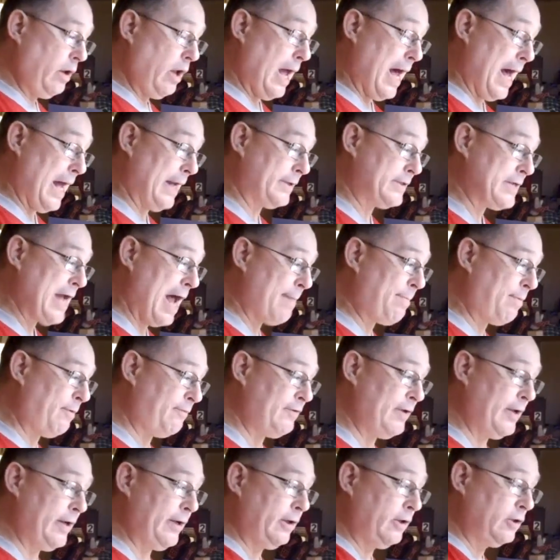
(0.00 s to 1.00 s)
on top of
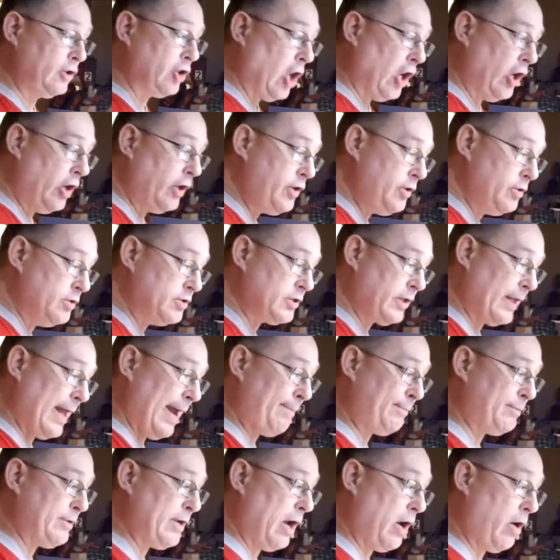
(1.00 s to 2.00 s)
it, you
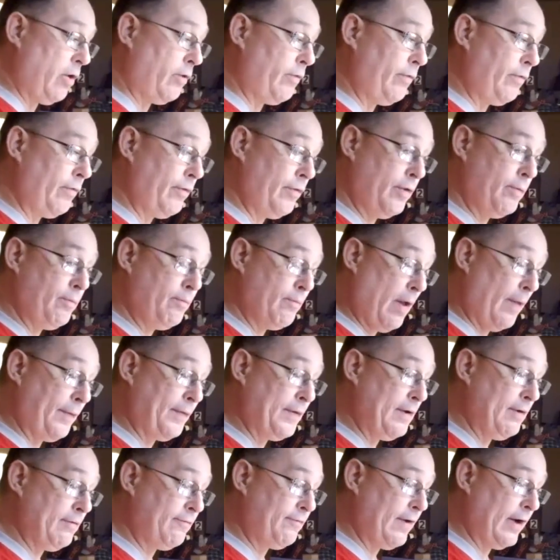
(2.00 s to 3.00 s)
slap down the
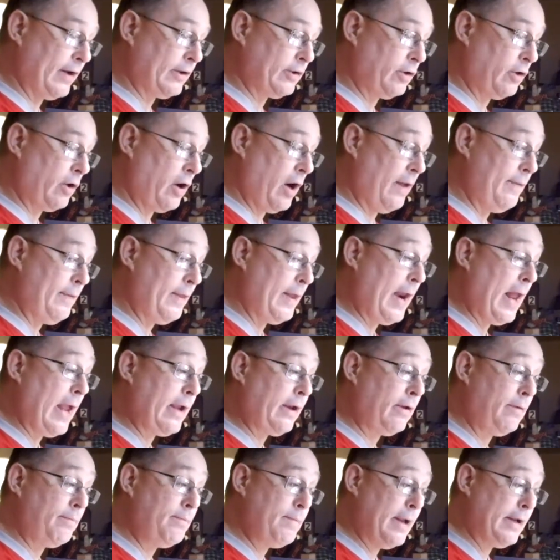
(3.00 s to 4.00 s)
multi-effector, and then I
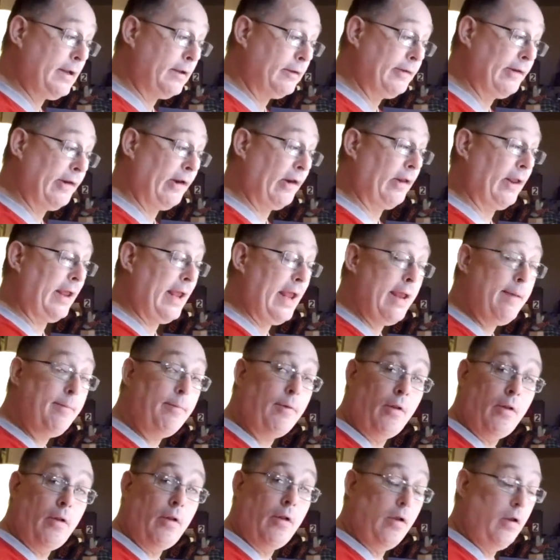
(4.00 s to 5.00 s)
could make a little
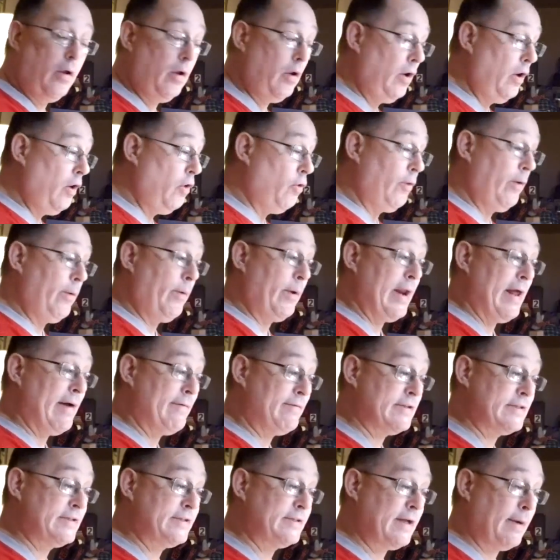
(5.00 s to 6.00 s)
cable. We would have
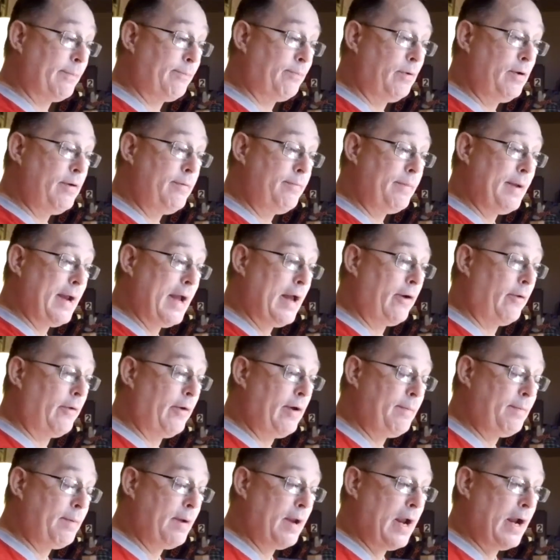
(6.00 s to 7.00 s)
a separate
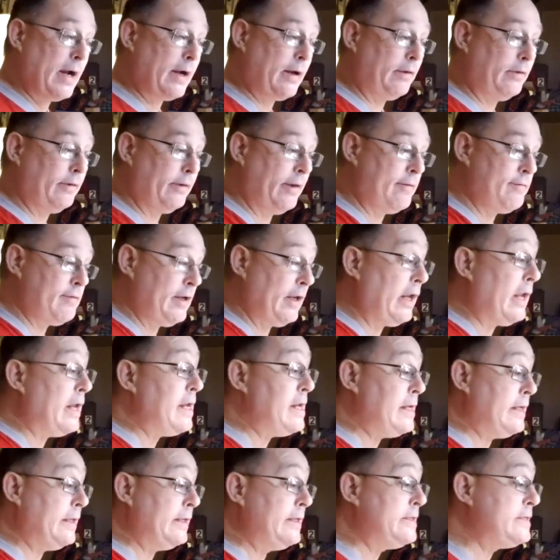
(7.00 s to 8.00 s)
battery pack living
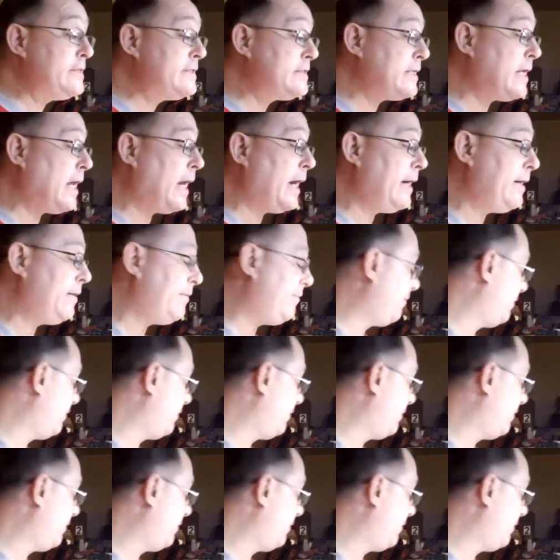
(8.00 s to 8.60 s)
inside